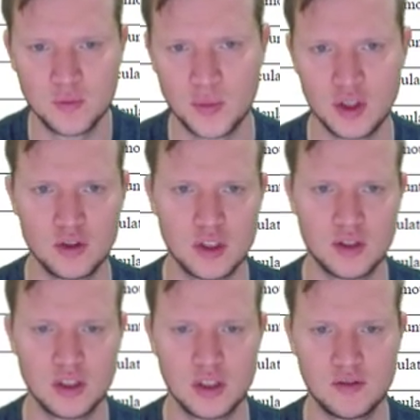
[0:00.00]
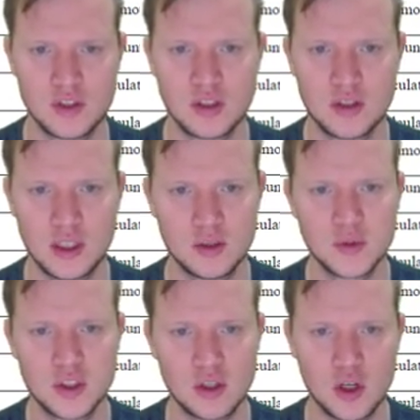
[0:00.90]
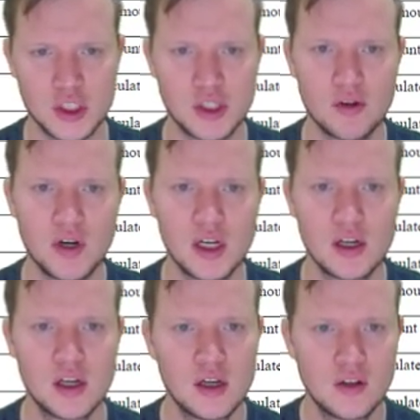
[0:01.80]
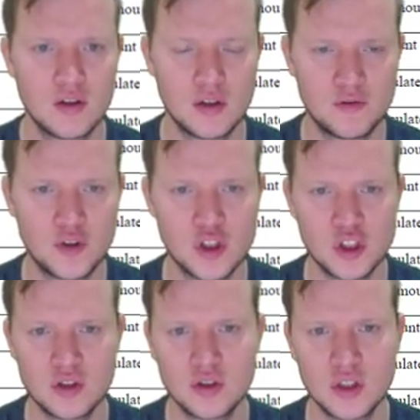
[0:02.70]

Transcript: by using these if statements, the last three. The first two